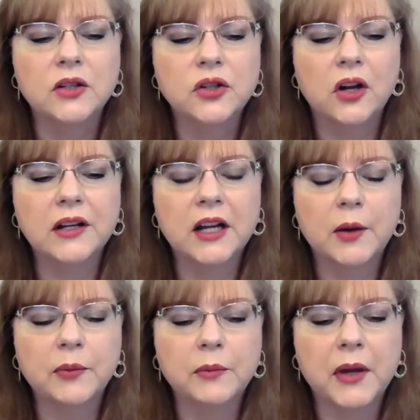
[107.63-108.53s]
John
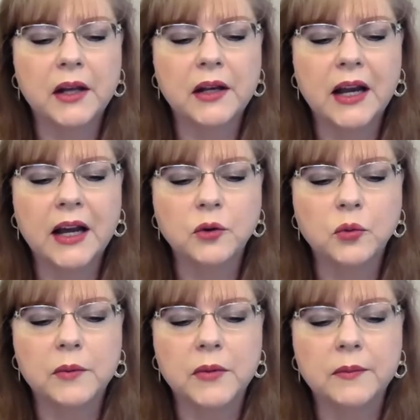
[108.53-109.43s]
helps men and
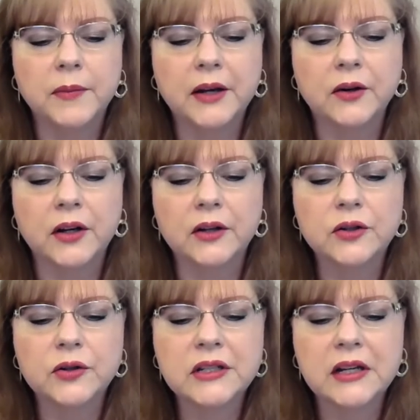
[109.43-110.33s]
women better
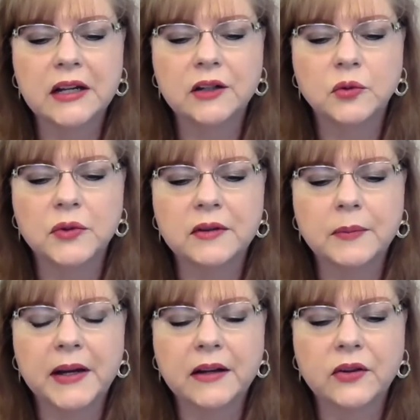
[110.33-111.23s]
understand and
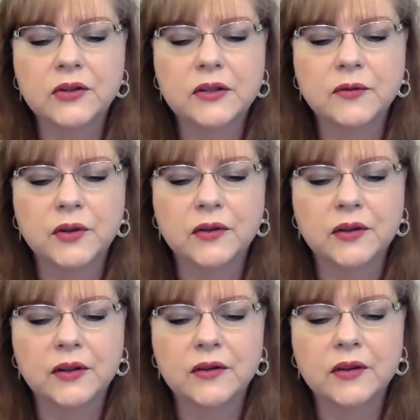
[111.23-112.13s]
respect their
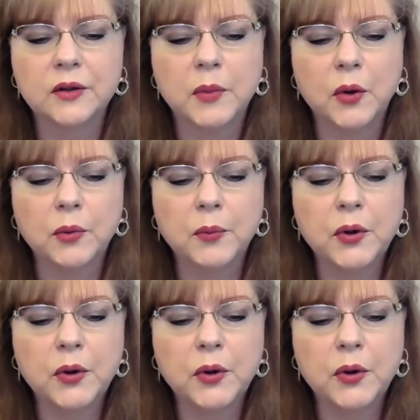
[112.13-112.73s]
differences in both